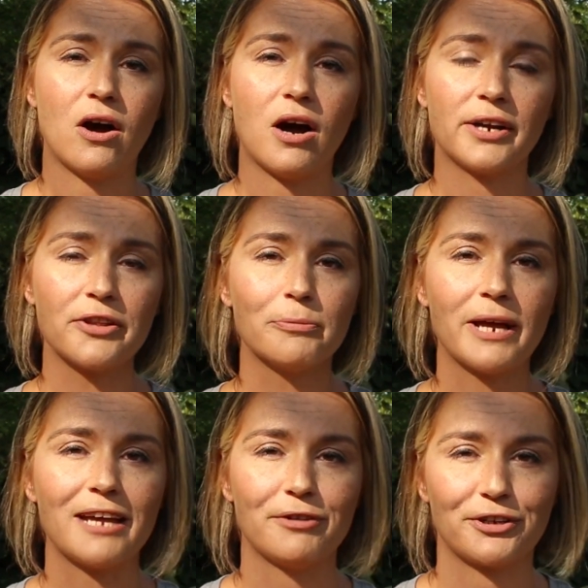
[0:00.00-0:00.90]
Another
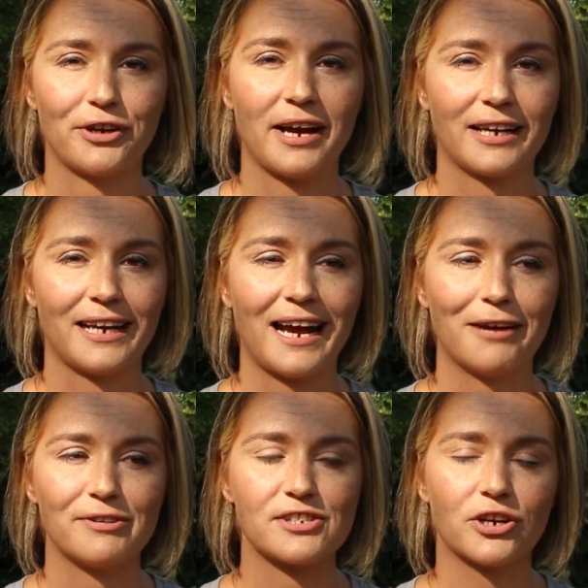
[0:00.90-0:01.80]
behavior they're going to
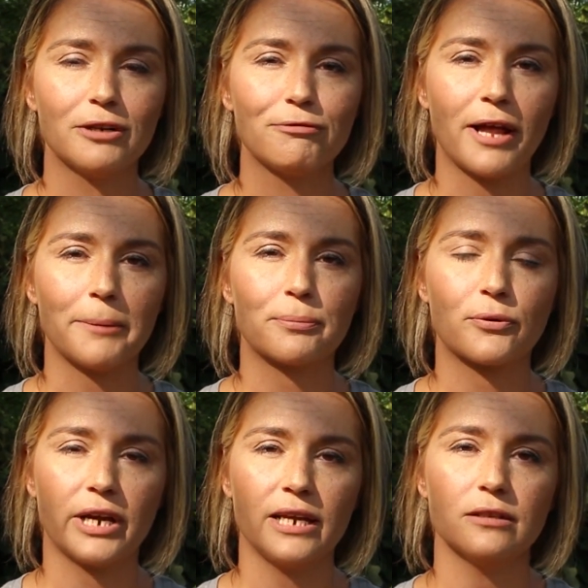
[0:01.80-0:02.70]
have is they're going to fly
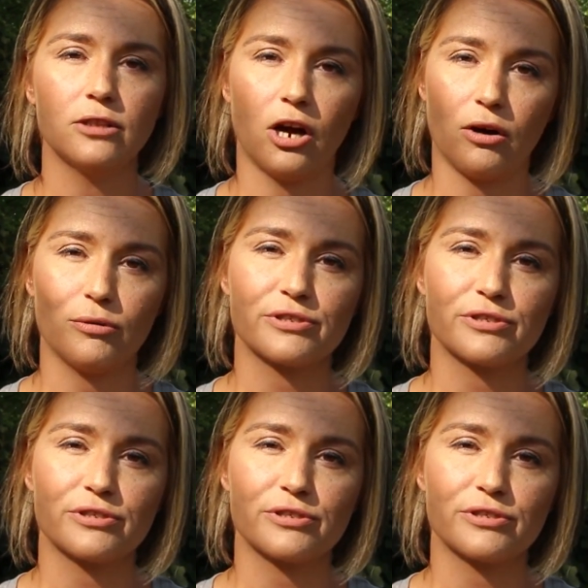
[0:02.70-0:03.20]
pretty low.